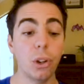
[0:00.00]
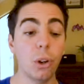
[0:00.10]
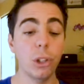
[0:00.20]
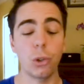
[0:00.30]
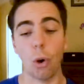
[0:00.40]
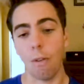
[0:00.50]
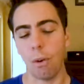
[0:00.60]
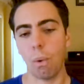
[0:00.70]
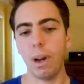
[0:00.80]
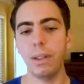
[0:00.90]
you're going to
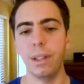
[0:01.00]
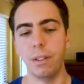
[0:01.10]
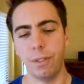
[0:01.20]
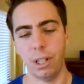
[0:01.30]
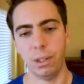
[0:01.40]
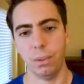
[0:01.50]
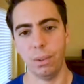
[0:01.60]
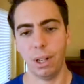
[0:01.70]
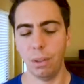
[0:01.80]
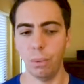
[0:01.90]
override that
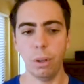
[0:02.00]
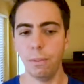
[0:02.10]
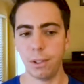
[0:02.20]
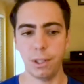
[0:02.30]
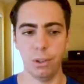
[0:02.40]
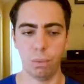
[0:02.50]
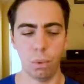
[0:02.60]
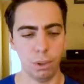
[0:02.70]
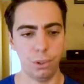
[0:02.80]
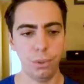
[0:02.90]
value. And we obviously don't
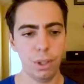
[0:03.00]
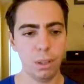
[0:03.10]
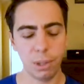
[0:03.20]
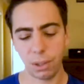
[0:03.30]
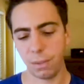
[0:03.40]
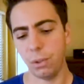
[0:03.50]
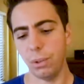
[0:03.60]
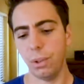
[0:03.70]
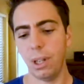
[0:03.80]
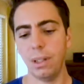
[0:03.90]
want to do that, because if you
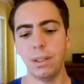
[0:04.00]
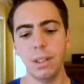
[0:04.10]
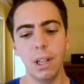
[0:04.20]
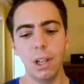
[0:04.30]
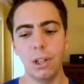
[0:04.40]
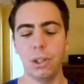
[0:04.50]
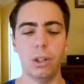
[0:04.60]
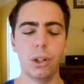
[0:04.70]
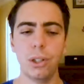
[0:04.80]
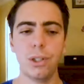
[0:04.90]
do that,
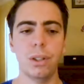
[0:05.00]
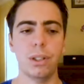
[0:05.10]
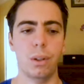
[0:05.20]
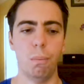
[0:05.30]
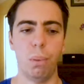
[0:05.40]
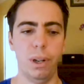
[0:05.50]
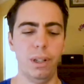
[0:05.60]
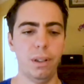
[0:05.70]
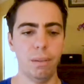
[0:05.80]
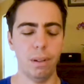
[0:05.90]
your cluster is going to
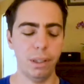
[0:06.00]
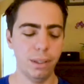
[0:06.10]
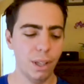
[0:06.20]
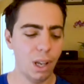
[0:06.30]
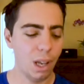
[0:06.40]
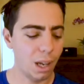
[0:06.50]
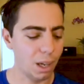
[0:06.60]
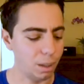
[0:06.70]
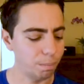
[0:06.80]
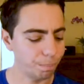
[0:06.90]
break, right?
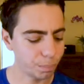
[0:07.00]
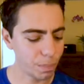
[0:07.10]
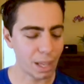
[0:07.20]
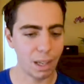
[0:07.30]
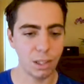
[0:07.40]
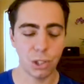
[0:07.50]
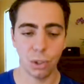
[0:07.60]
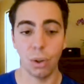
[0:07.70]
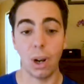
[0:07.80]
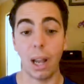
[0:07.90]
Um, and
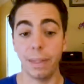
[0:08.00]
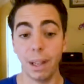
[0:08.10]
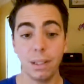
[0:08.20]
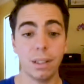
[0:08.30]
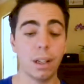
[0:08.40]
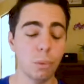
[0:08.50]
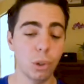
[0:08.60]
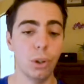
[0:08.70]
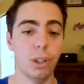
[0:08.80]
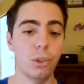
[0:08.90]
so at that time,
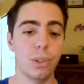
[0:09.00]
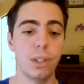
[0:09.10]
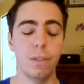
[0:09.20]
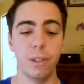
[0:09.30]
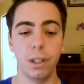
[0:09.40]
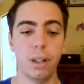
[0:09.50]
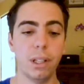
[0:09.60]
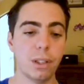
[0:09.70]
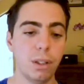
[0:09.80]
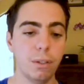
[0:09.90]
you're going to see a very
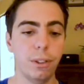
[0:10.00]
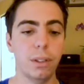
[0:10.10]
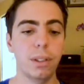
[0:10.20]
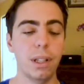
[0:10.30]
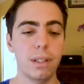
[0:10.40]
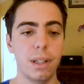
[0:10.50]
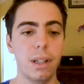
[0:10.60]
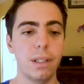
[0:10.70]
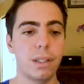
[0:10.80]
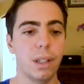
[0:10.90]
nice conflict that
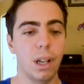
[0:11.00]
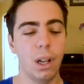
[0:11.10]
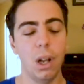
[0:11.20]
says,